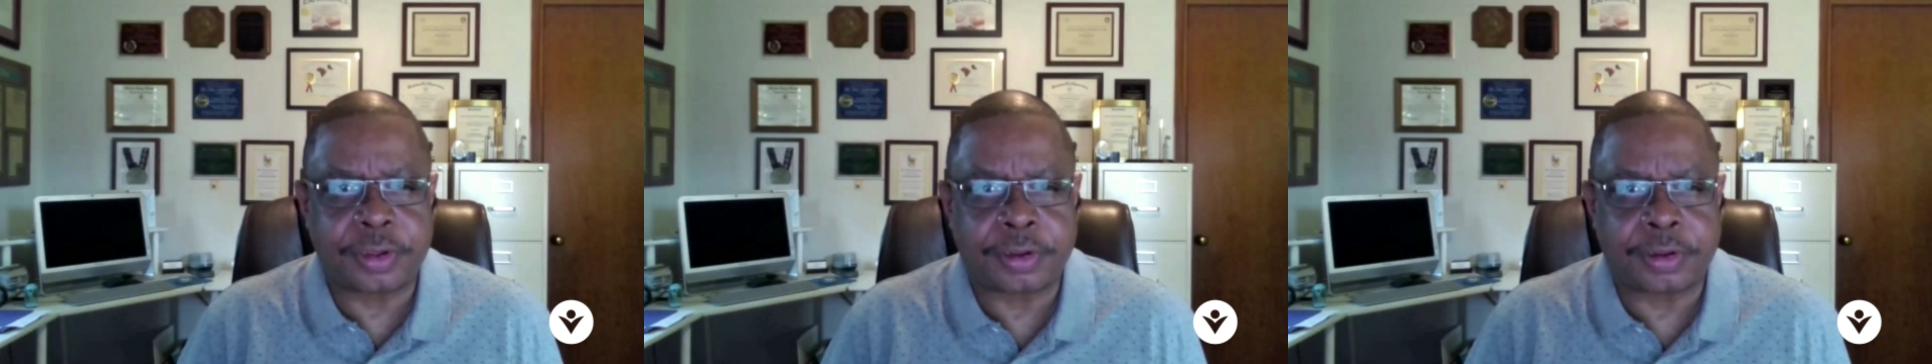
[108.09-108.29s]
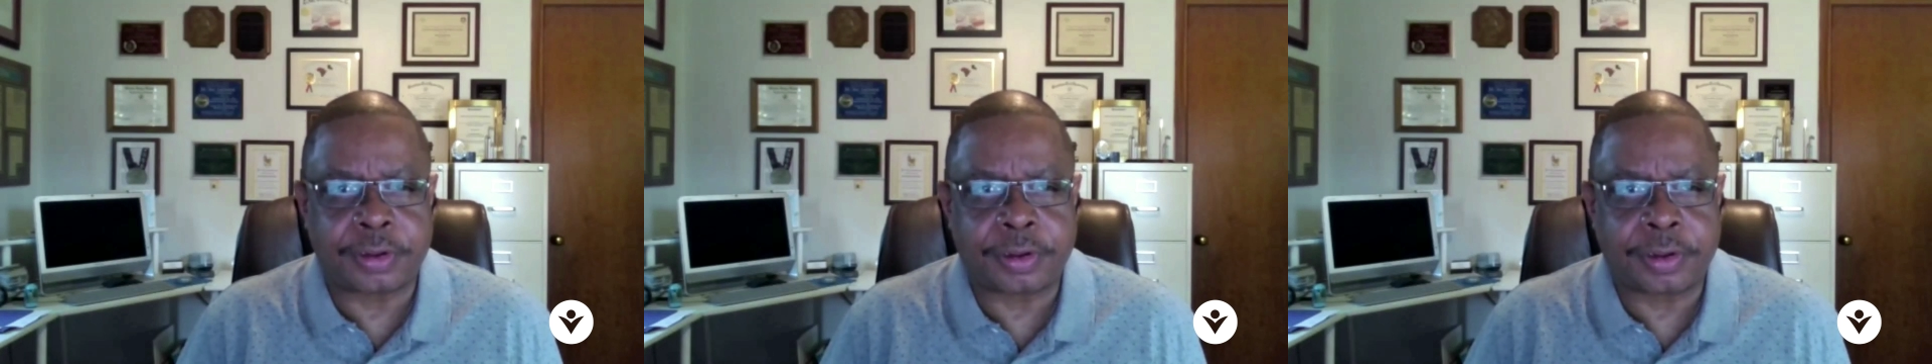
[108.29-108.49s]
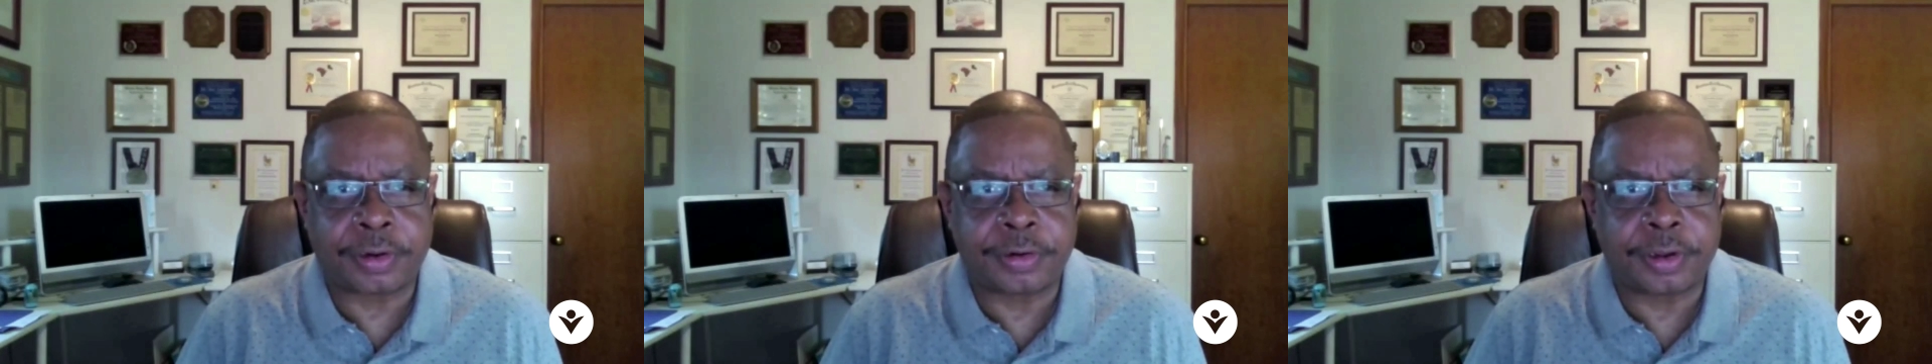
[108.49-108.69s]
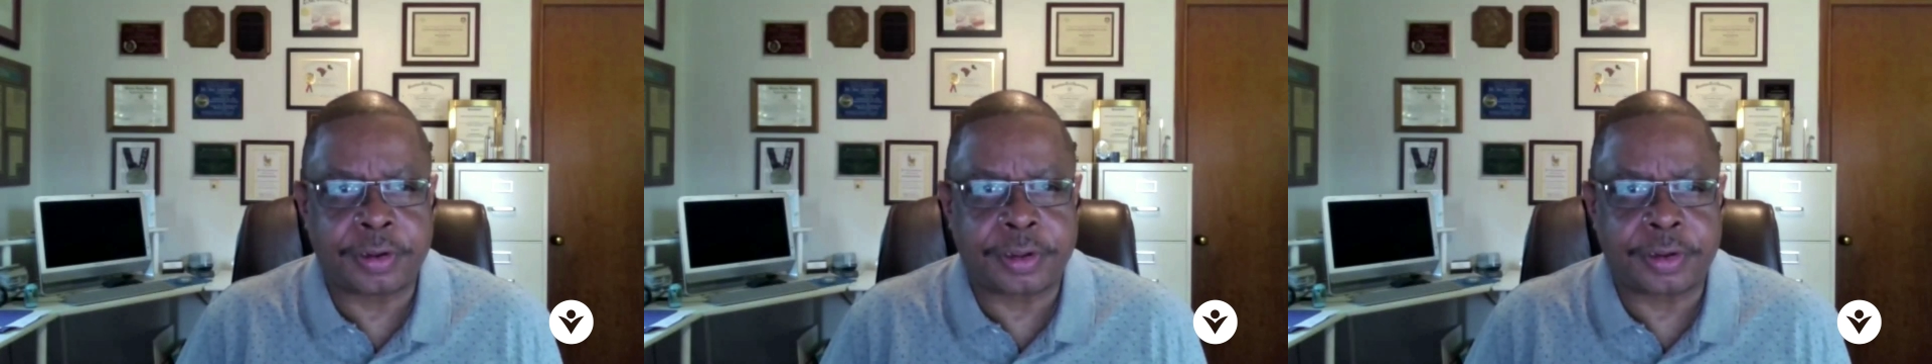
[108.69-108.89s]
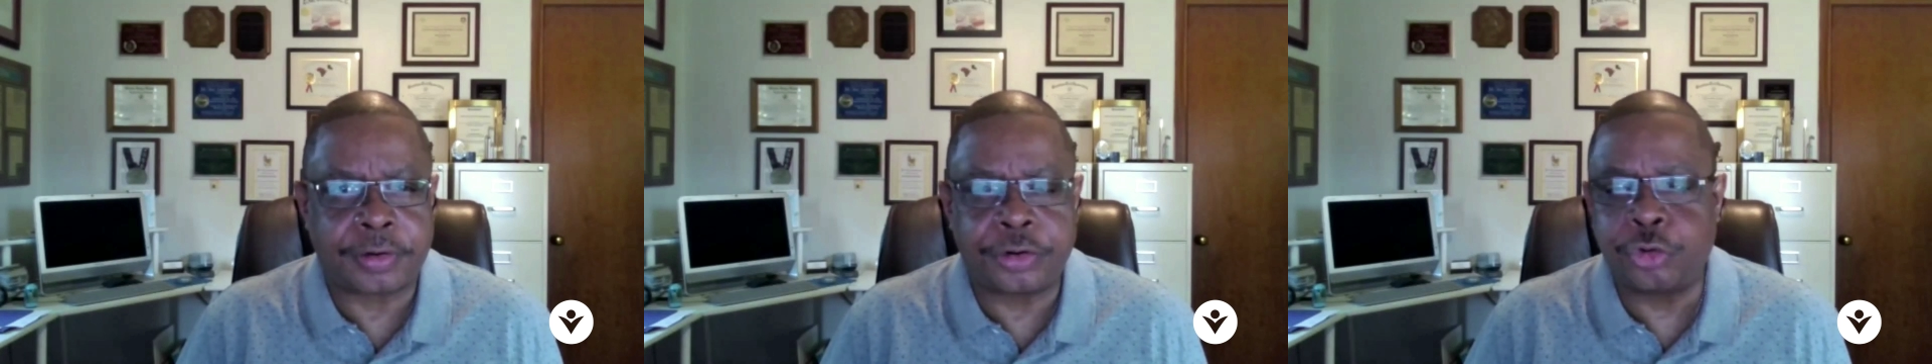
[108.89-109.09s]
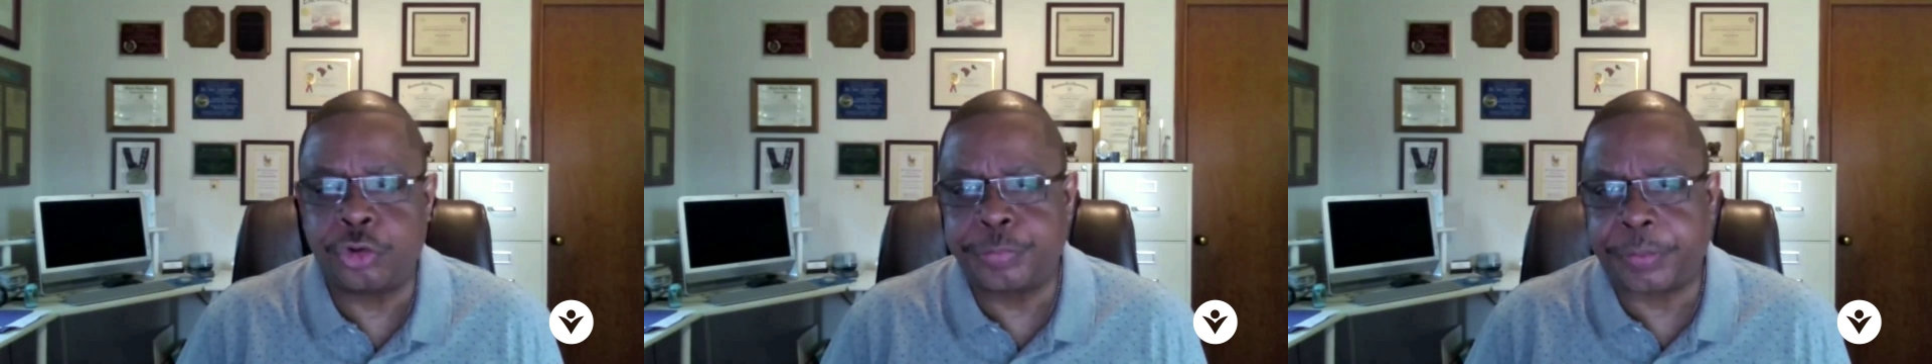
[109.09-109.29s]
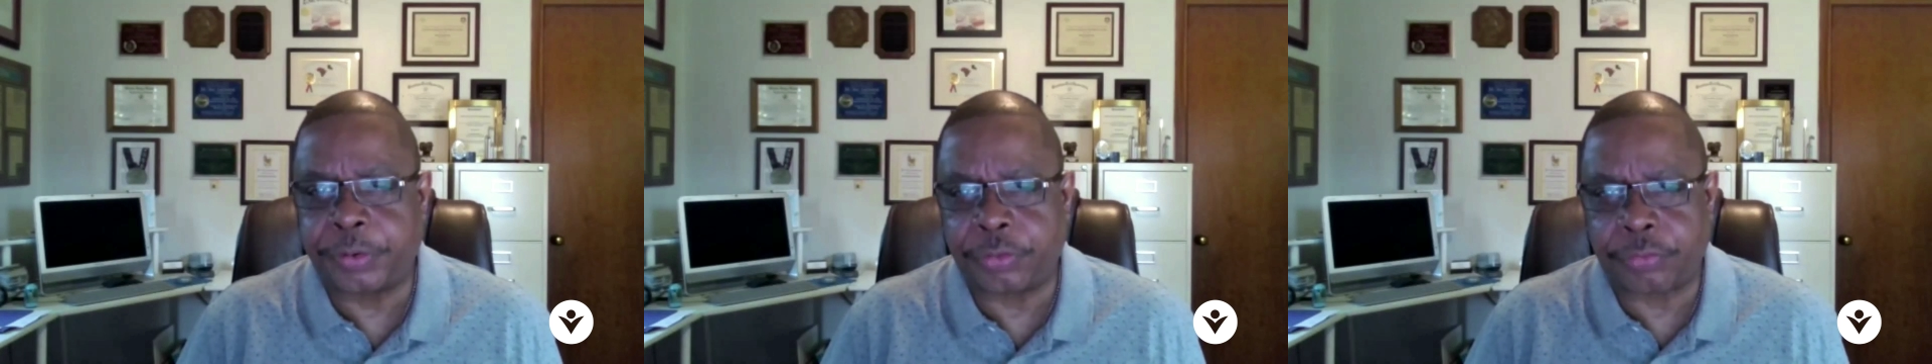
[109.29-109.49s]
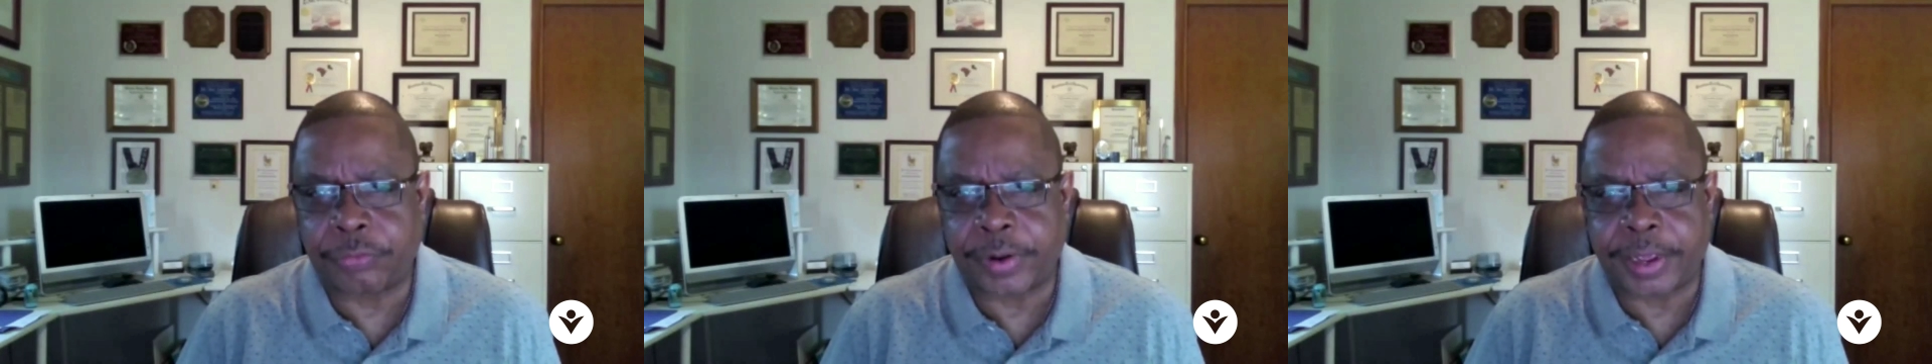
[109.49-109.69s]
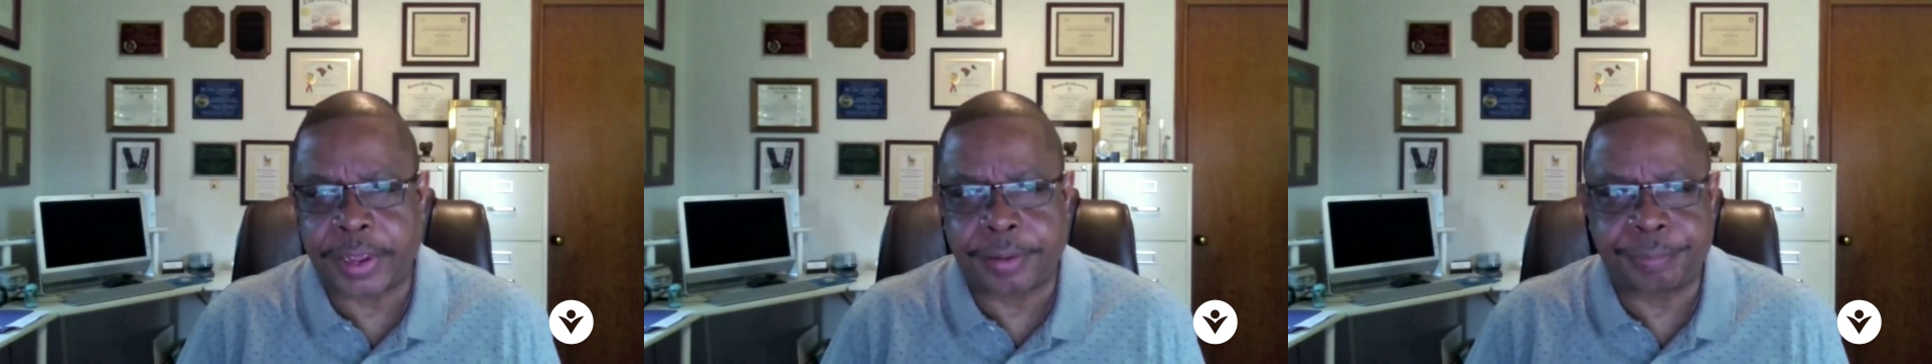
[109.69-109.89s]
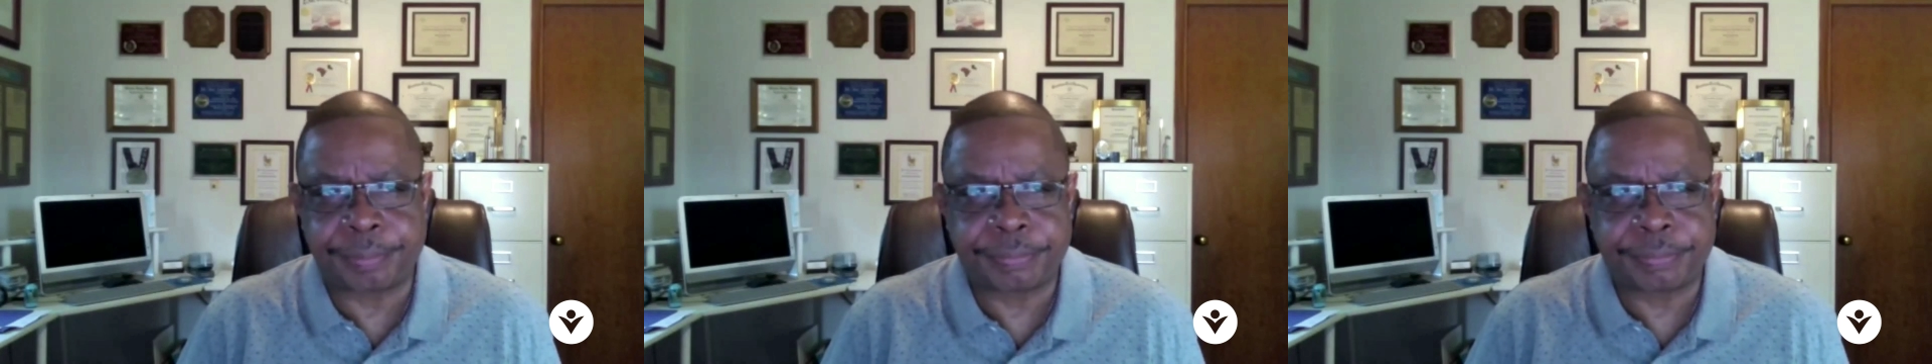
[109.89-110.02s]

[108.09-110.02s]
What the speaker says: on a news program.